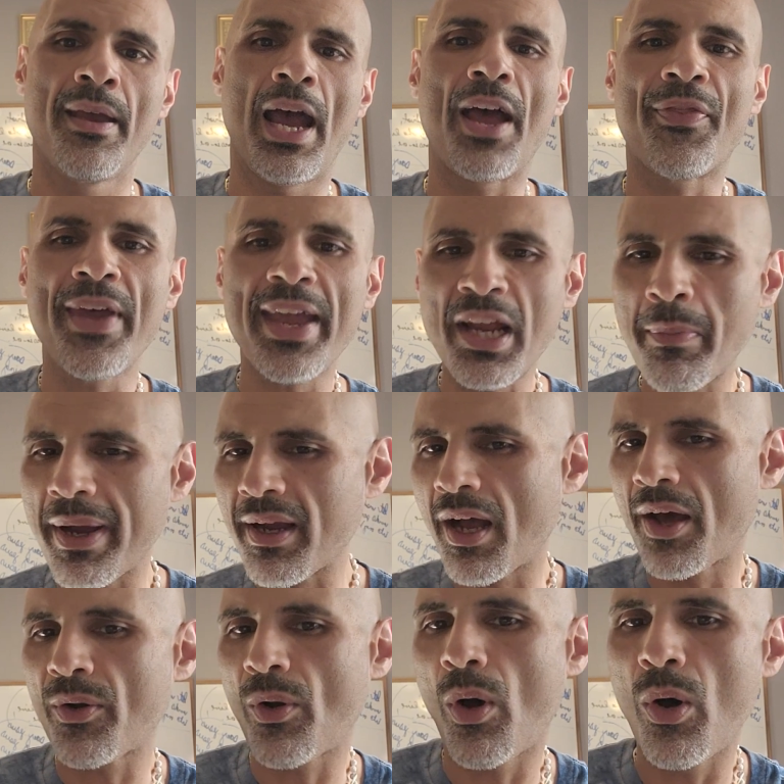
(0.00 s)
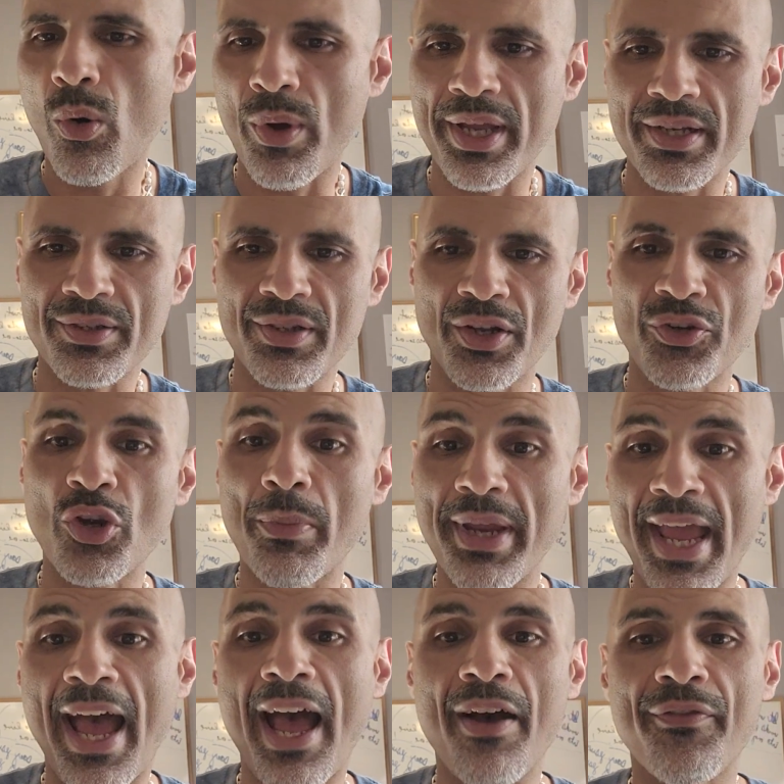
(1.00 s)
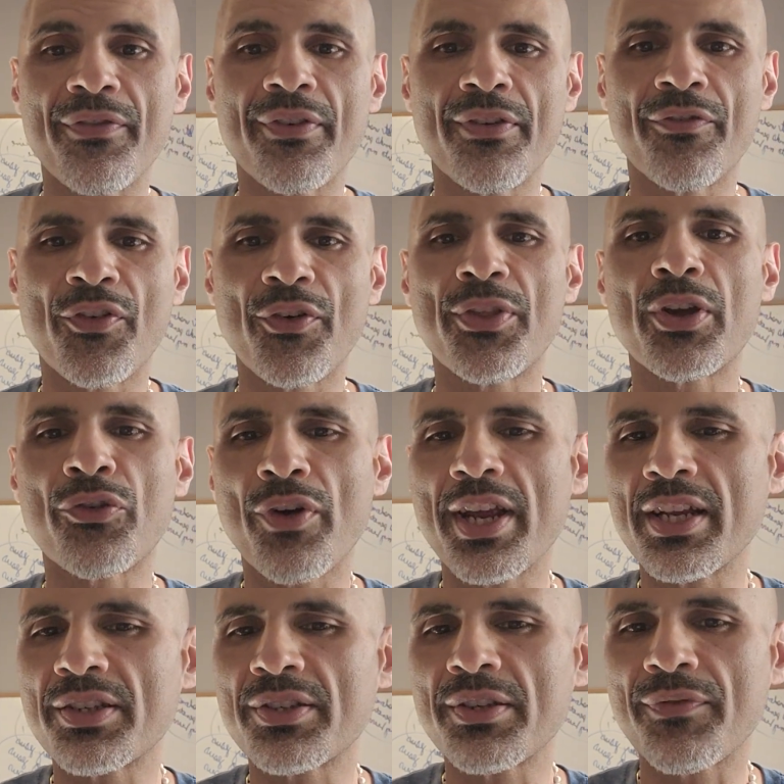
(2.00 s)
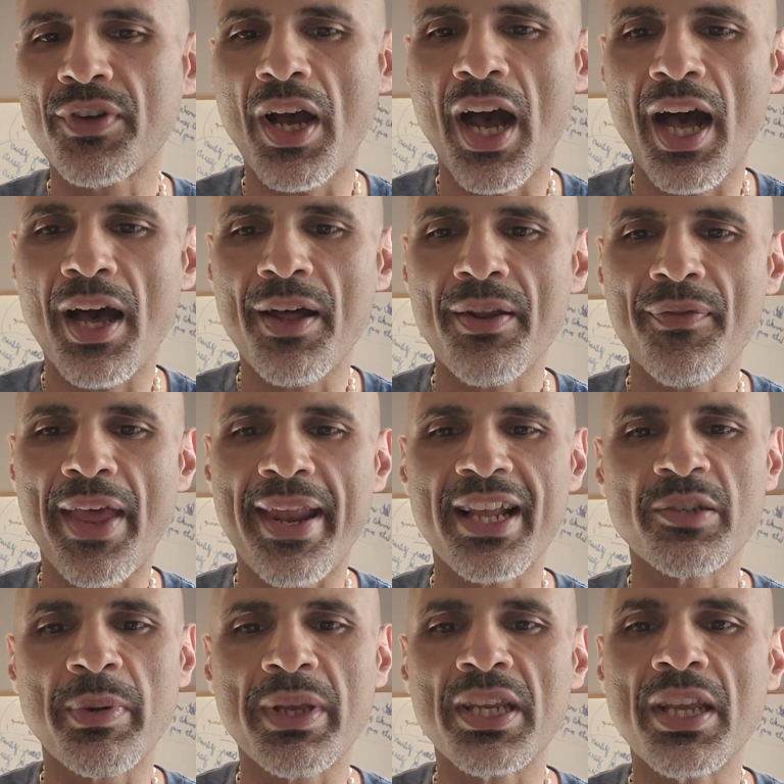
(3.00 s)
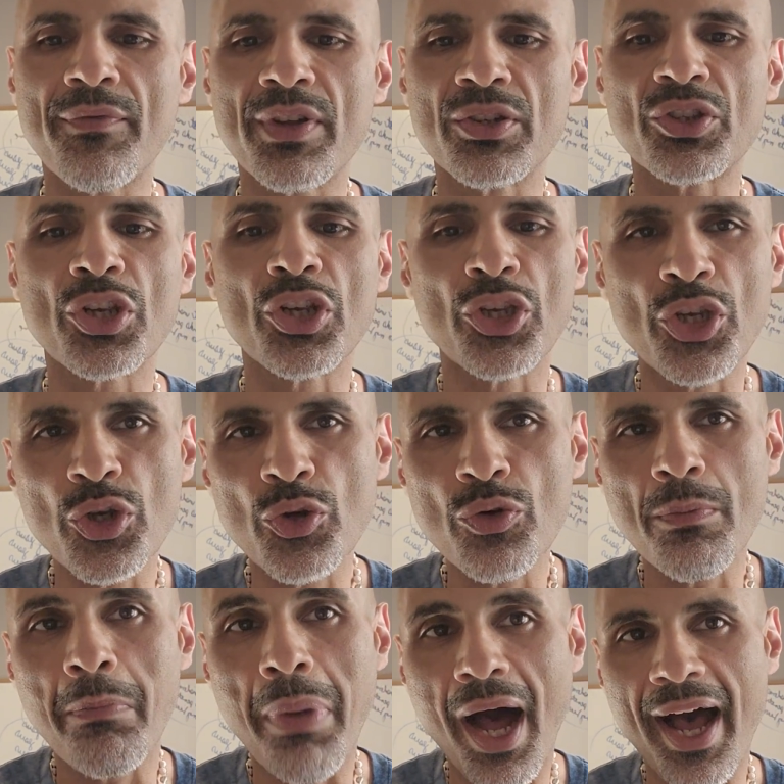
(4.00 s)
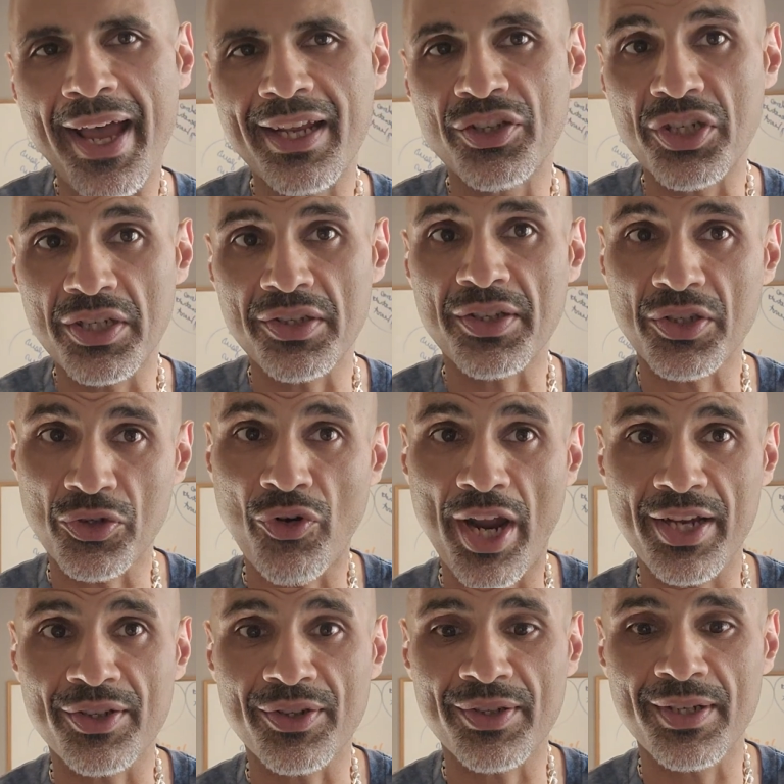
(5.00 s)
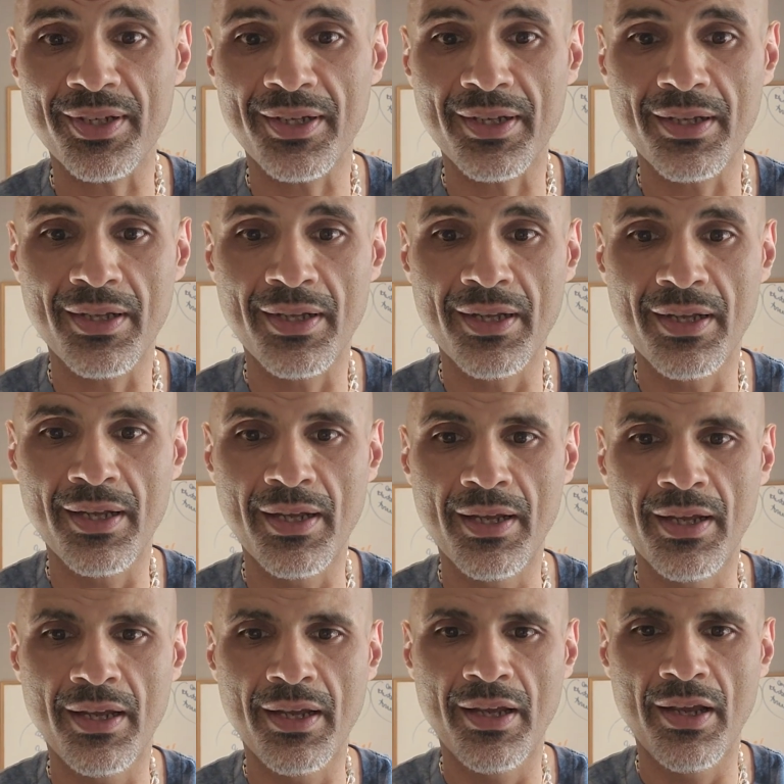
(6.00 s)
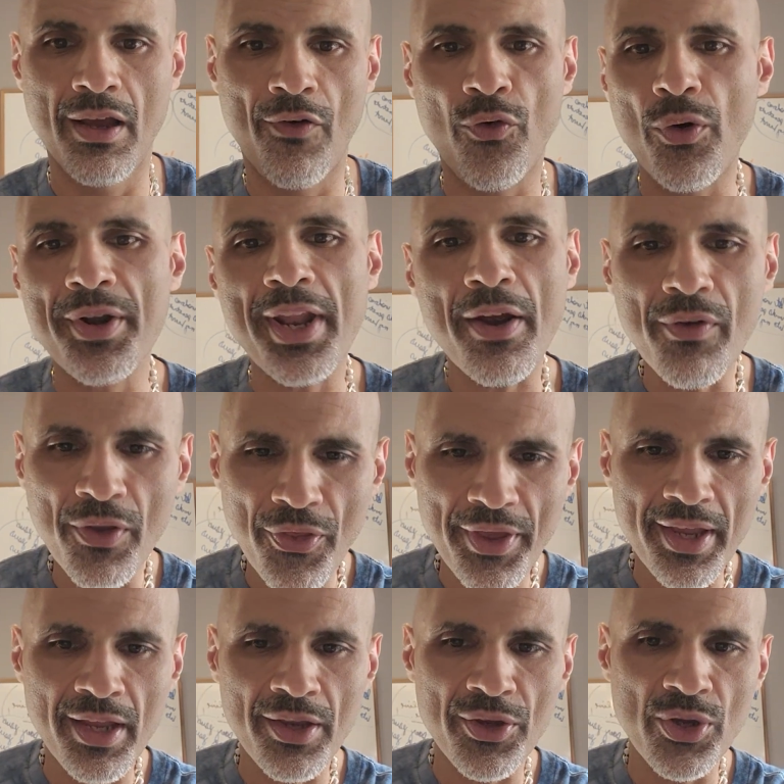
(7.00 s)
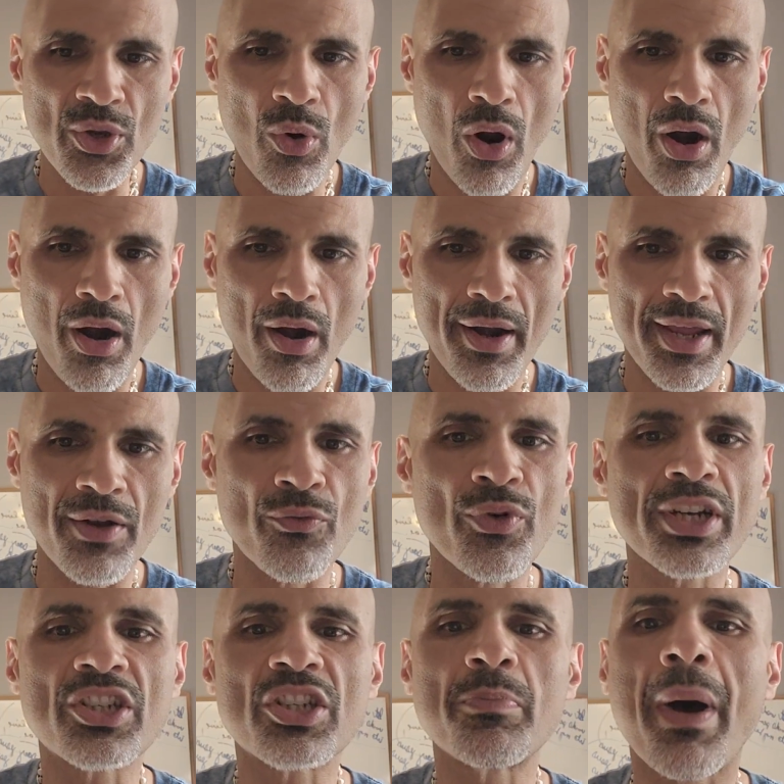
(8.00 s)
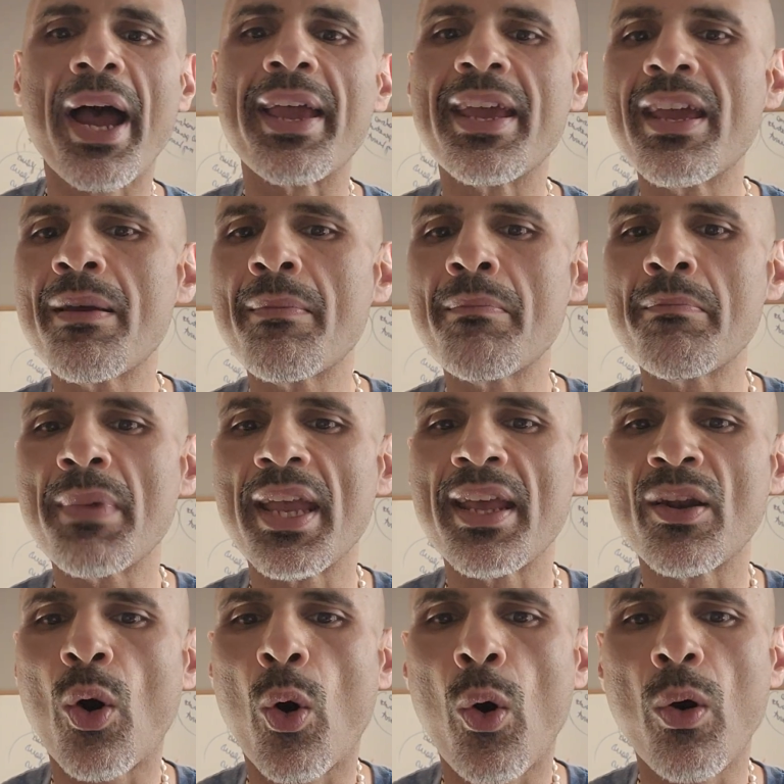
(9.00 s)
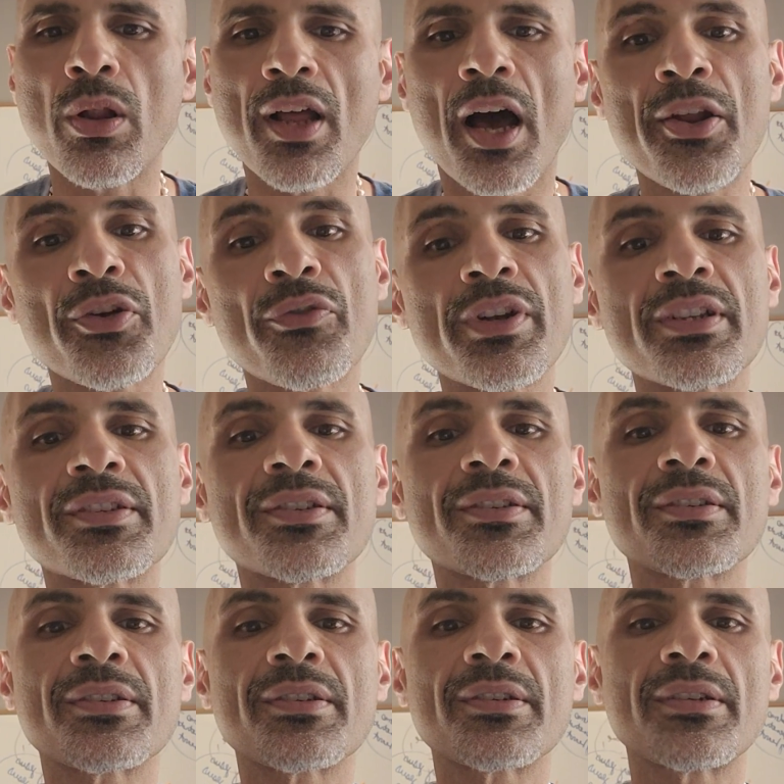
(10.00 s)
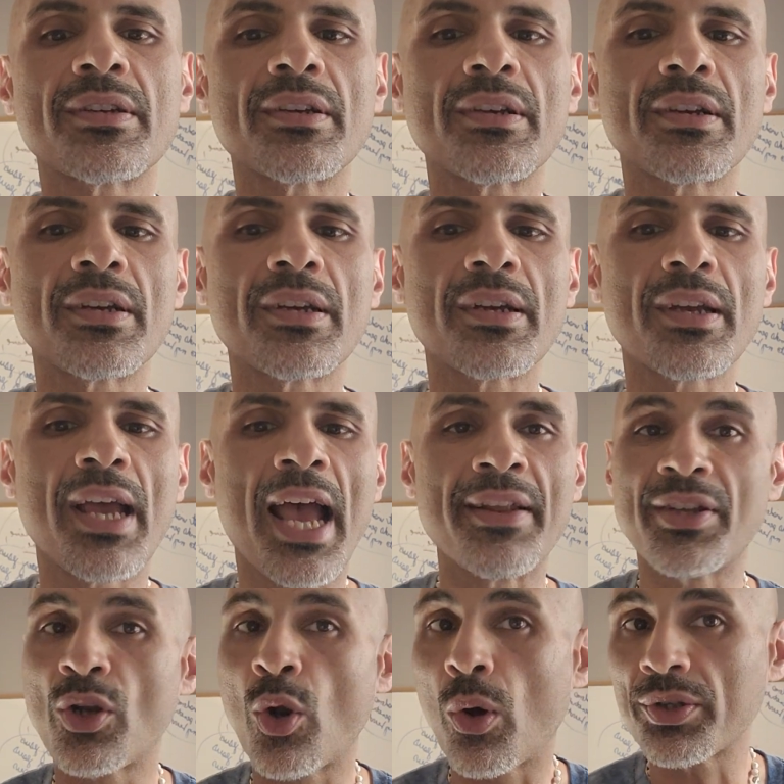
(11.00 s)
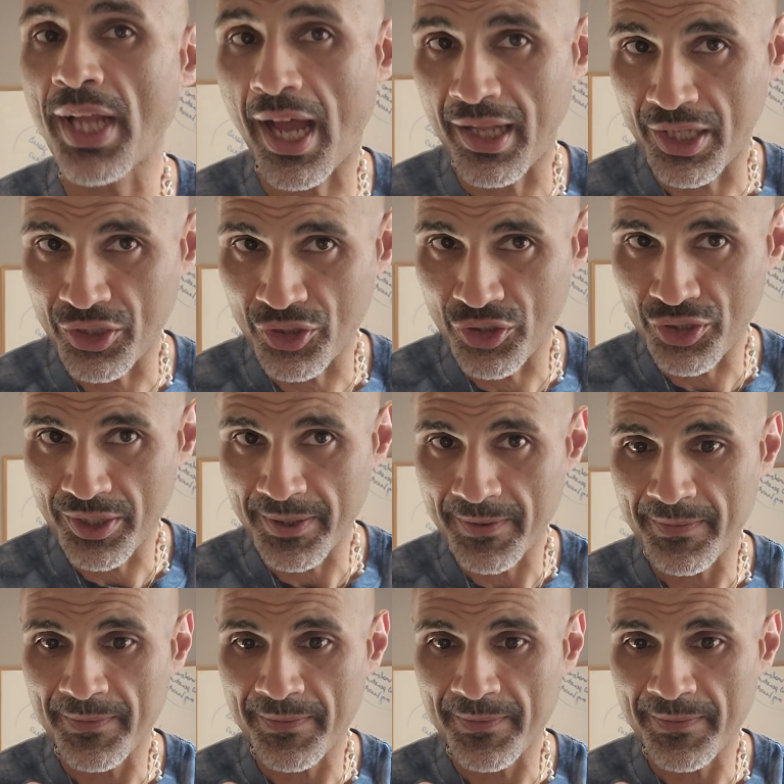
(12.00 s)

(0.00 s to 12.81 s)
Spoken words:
I thank my God always on your behalf for the grace of God that has been given to you by Jesus Christ. For in everything you are enriched by him in all utterance and in all knowledge,